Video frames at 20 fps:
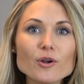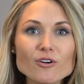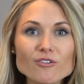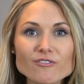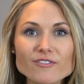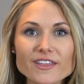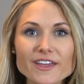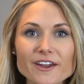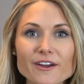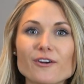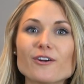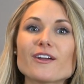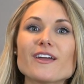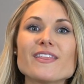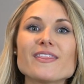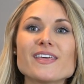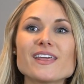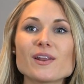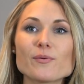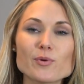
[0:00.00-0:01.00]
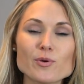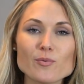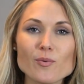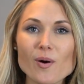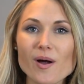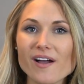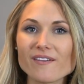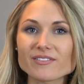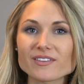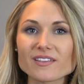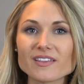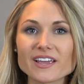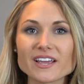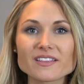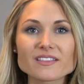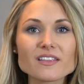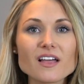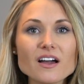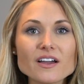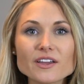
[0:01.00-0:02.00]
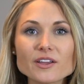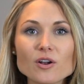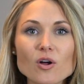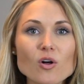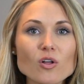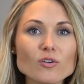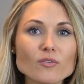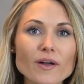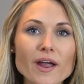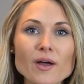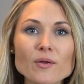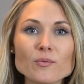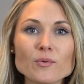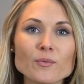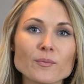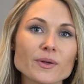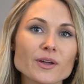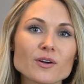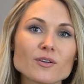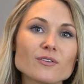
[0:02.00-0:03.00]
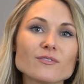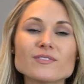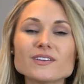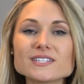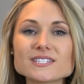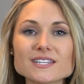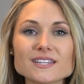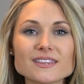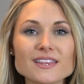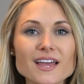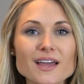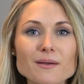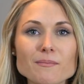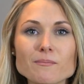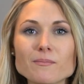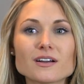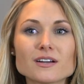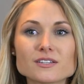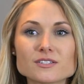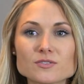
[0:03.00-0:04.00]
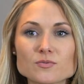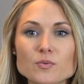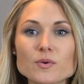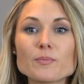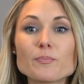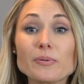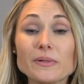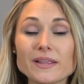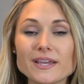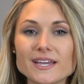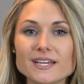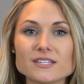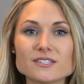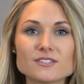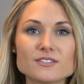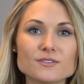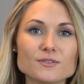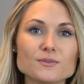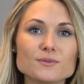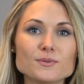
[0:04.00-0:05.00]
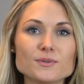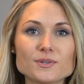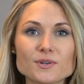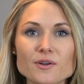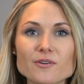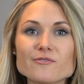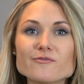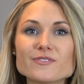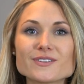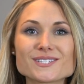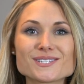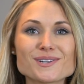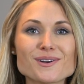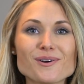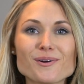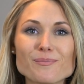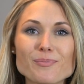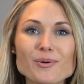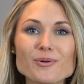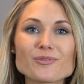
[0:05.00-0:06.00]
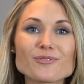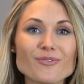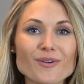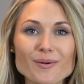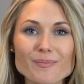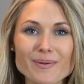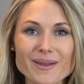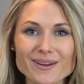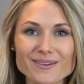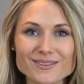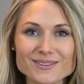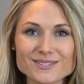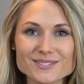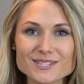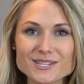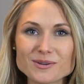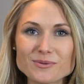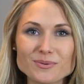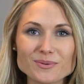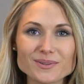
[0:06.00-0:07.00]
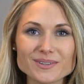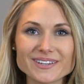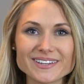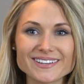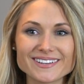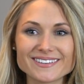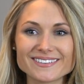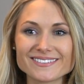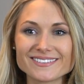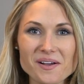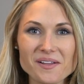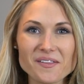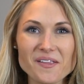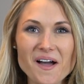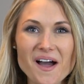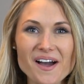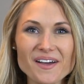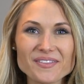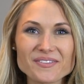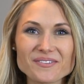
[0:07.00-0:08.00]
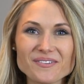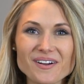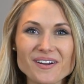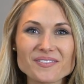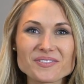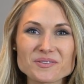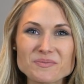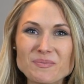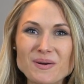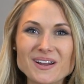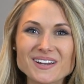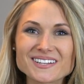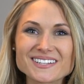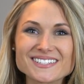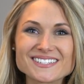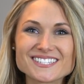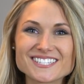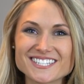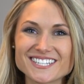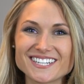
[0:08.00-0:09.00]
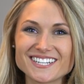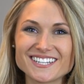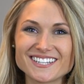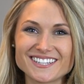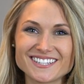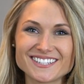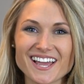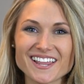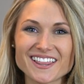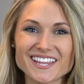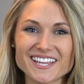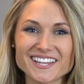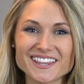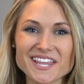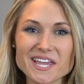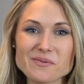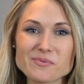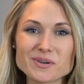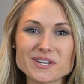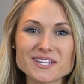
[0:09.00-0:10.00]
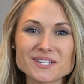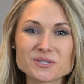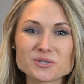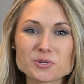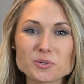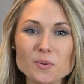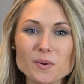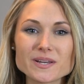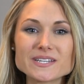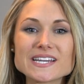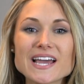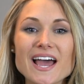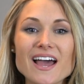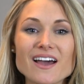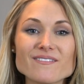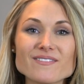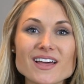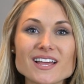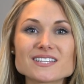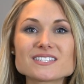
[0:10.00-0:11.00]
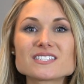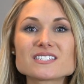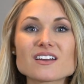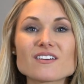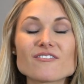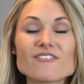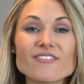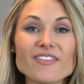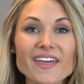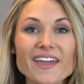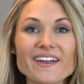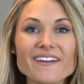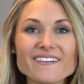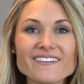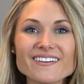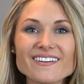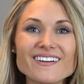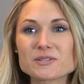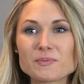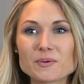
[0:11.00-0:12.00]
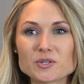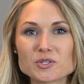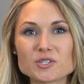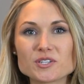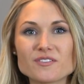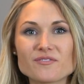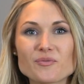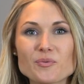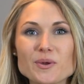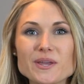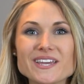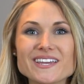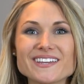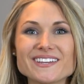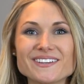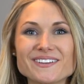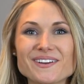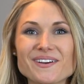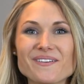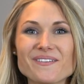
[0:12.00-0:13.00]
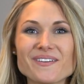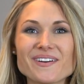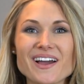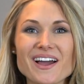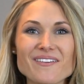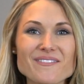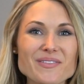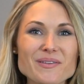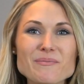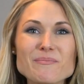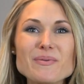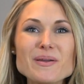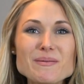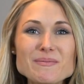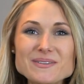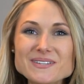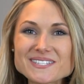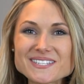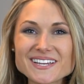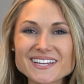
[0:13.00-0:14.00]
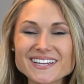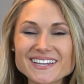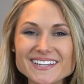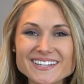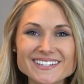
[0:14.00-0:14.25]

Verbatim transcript: over there, and then we won't have to like lug it all around when we go to visit them, because we plan to, you know, visit both of our parents equally and a lot throughout the pregnancy, and I think they would enjoy to have that stuff there, especially if we, you know, have them babysit.